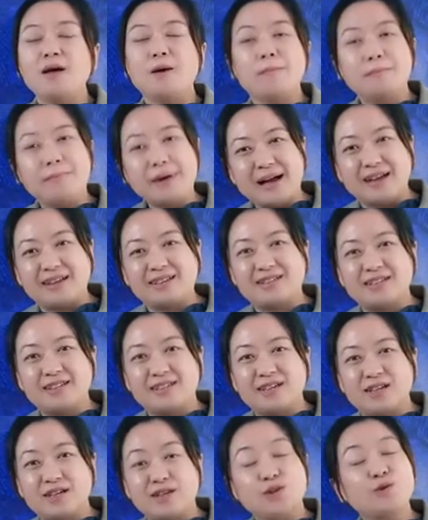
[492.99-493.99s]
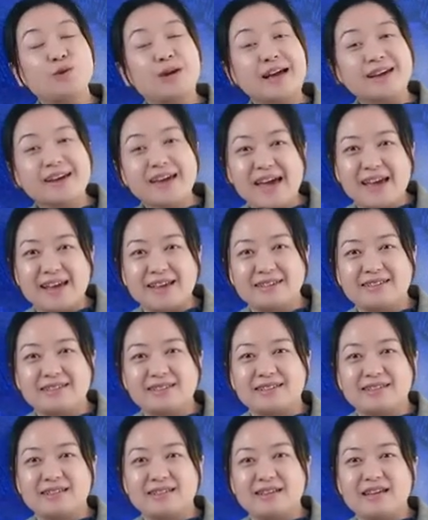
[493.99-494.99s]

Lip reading: but you can guess